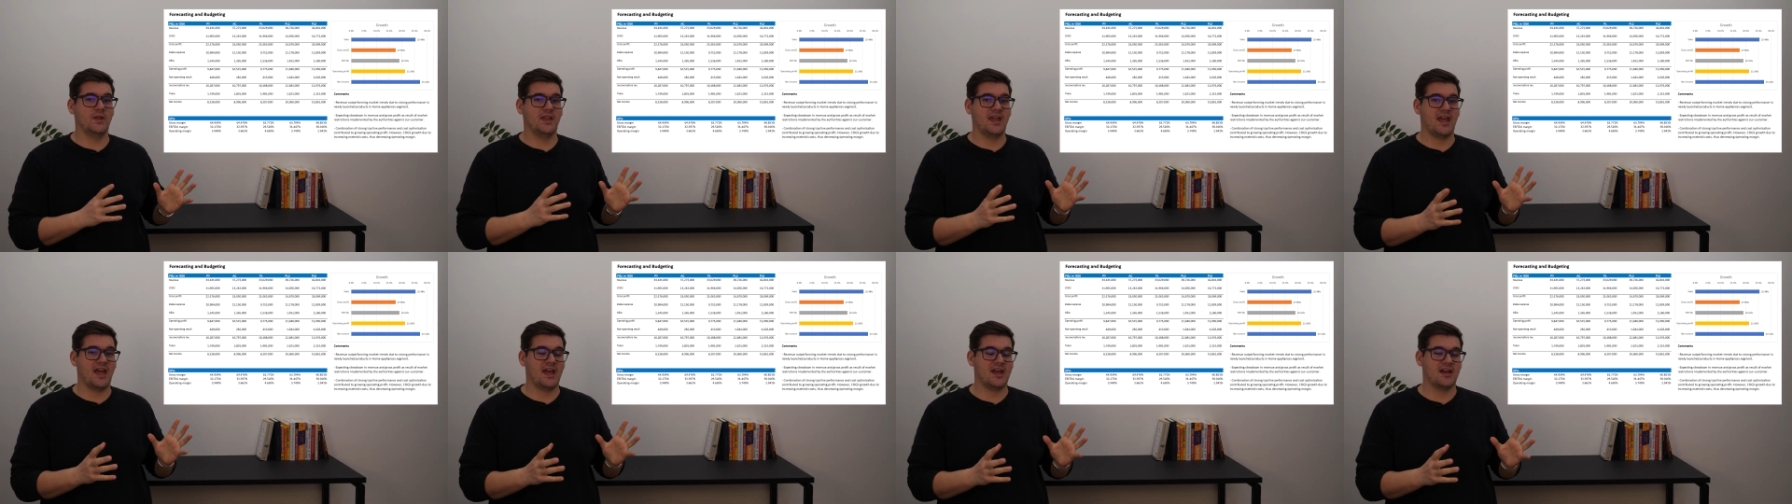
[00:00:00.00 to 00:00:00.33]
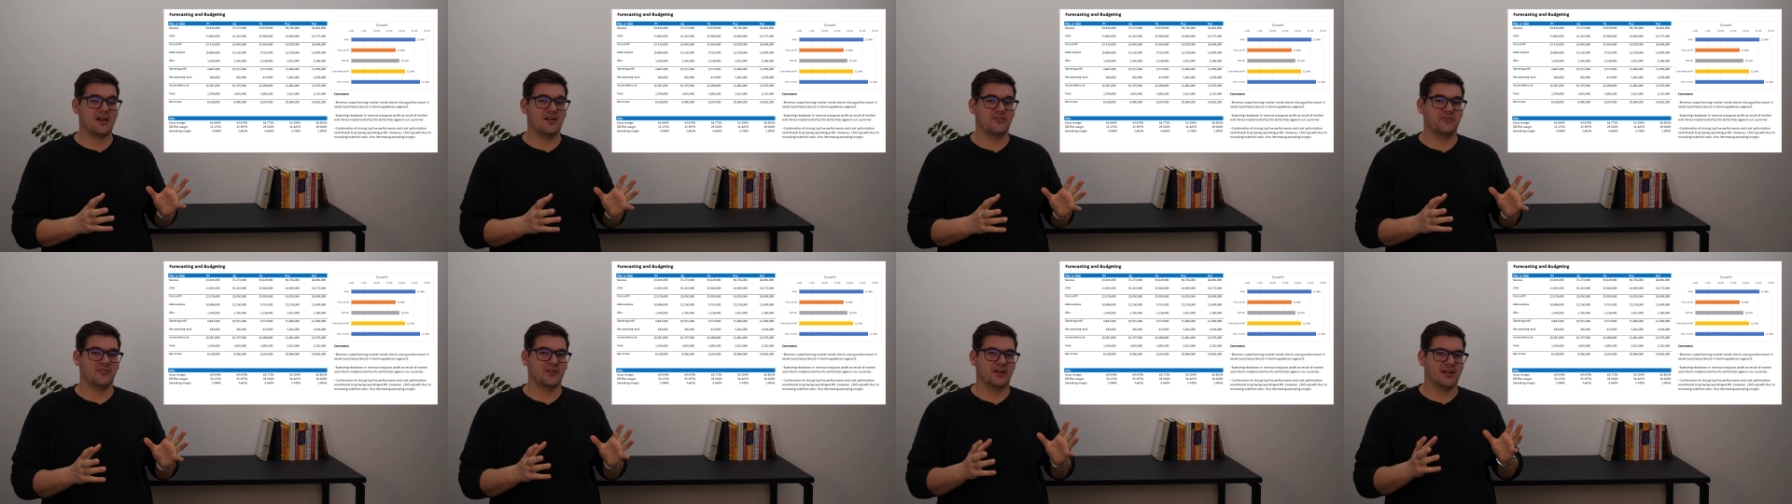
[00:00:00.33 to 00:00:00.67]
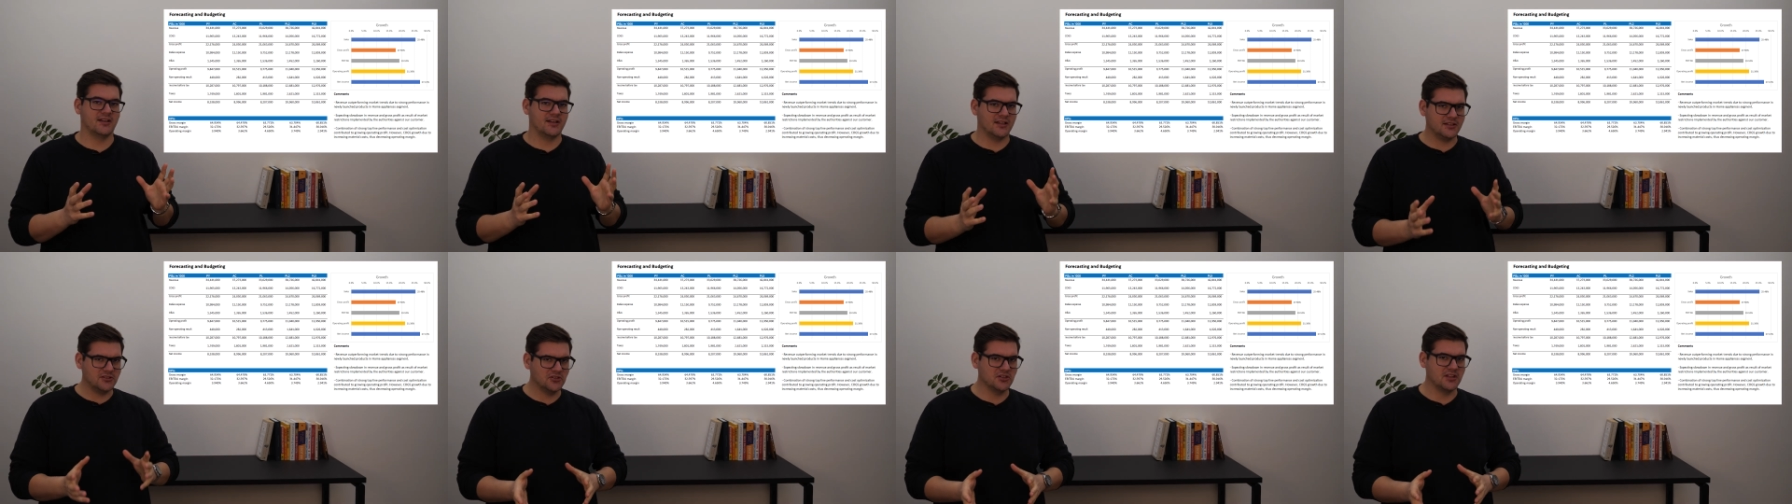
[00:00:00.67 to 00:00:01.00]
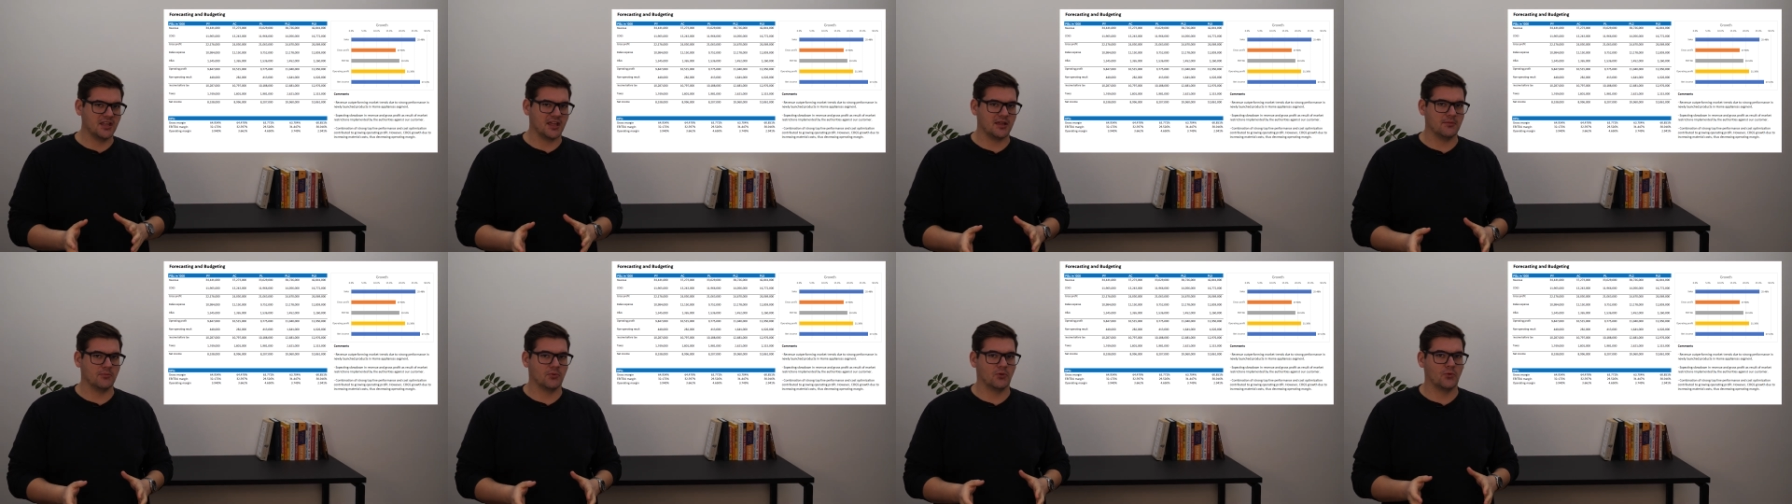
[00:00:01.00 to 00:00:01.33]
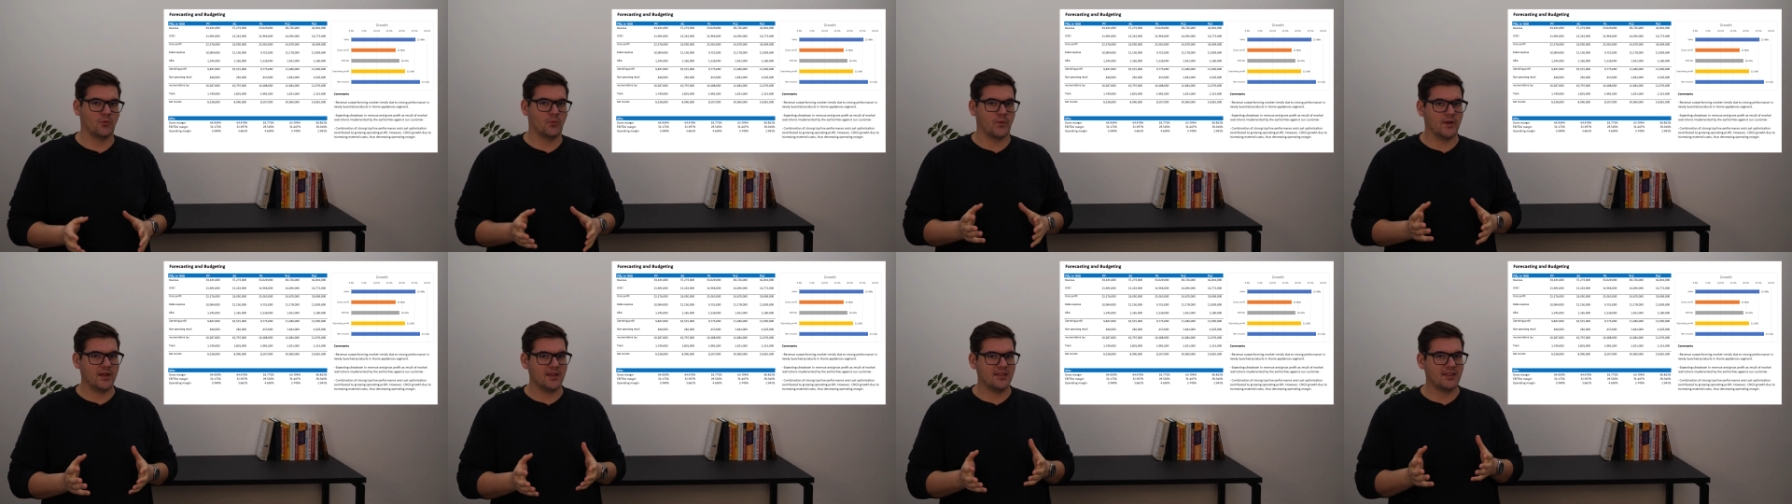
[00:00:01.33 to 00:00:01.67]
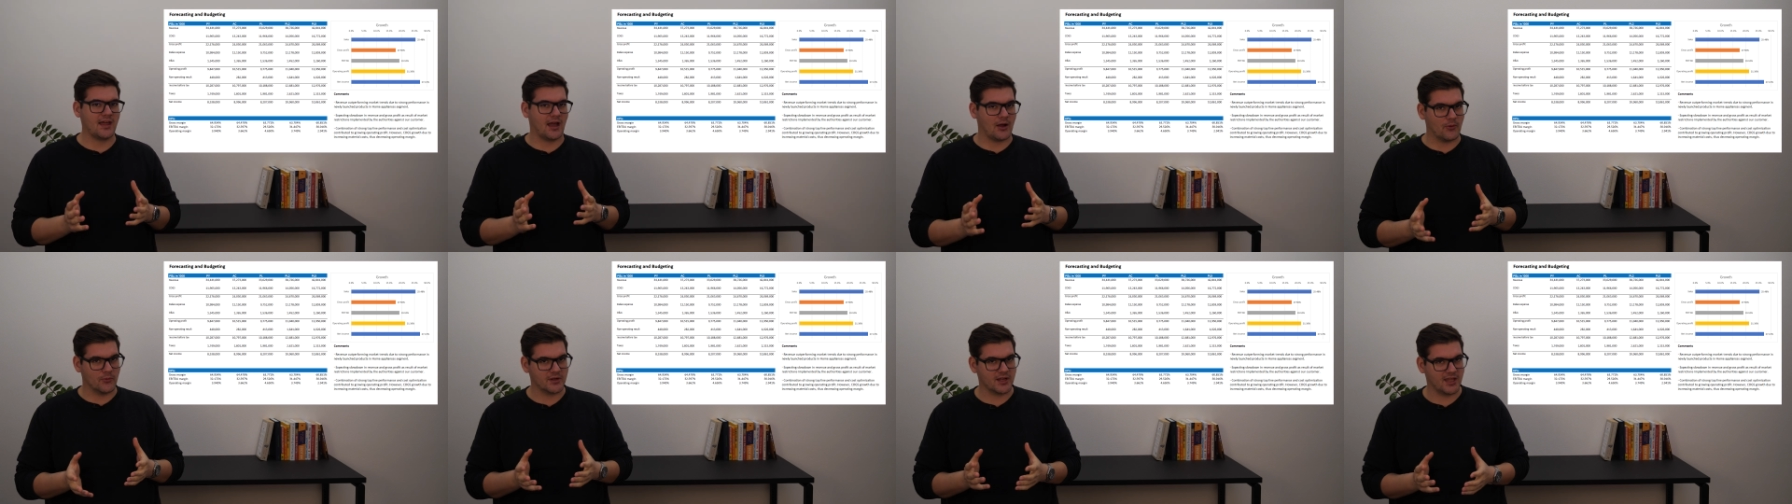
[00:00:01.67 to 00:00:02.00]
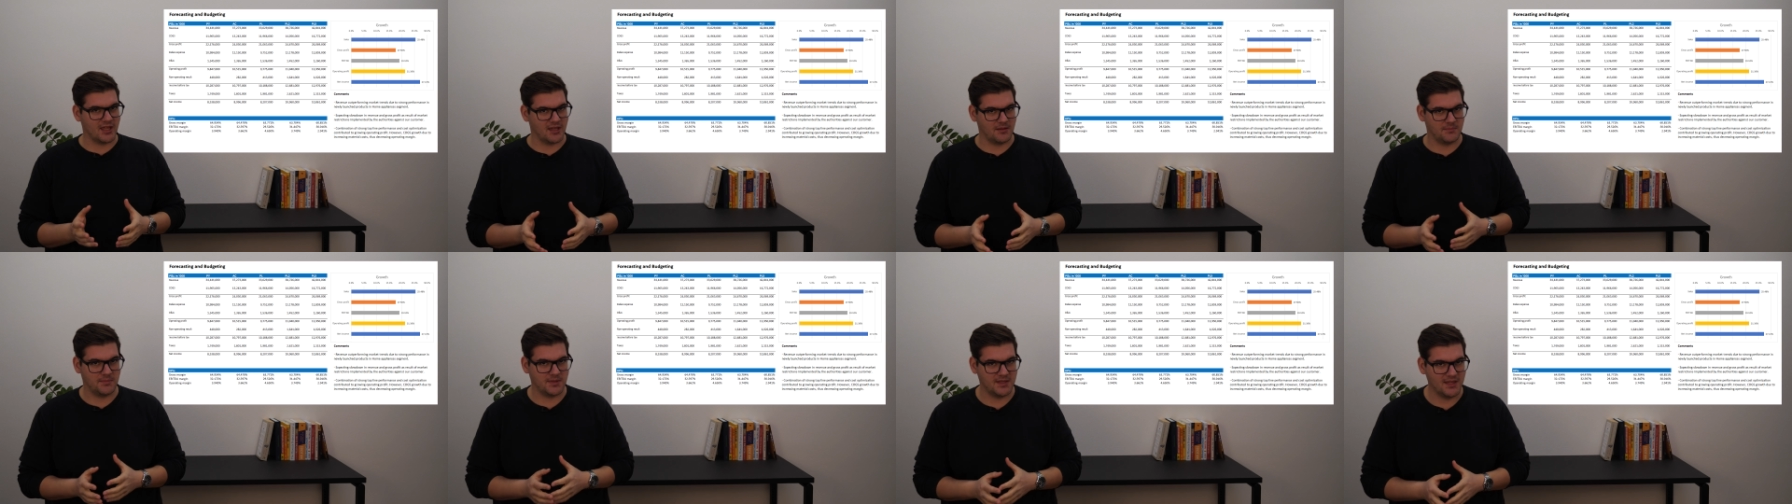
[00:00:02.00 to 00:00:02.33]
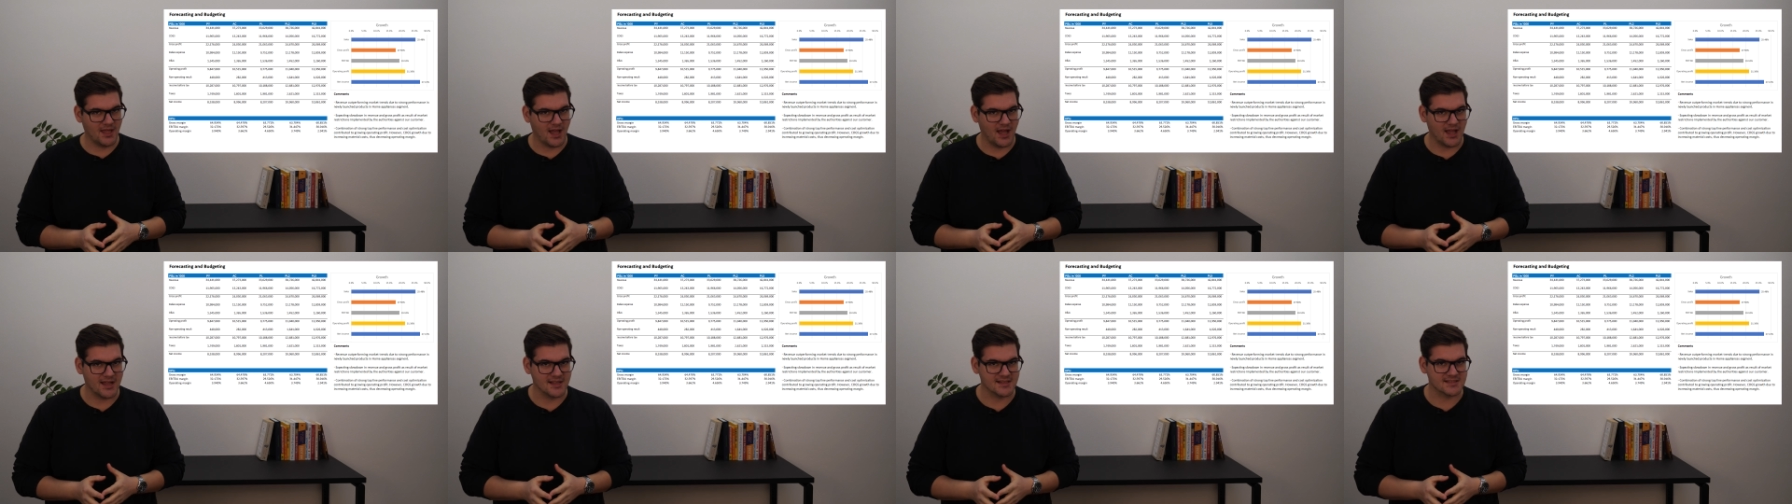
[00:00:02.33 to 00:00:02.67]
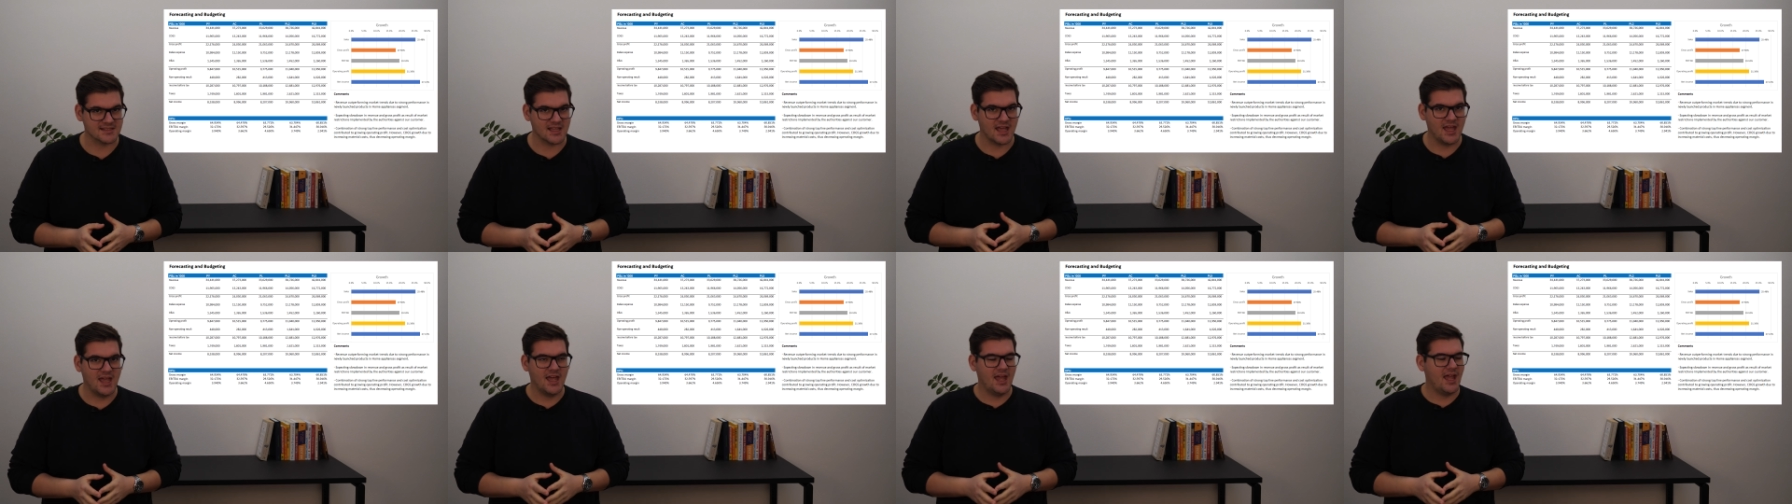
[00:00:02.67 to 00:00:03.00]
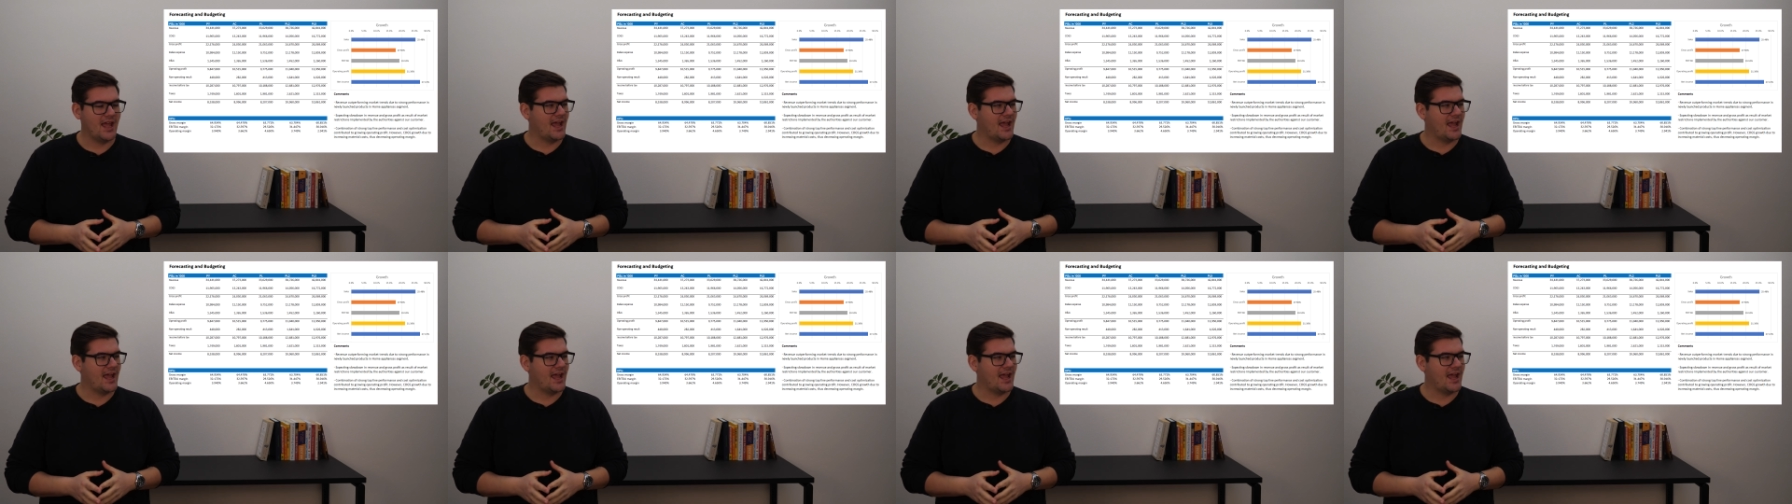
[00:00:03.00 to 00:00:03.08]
we have another table with our KPIs,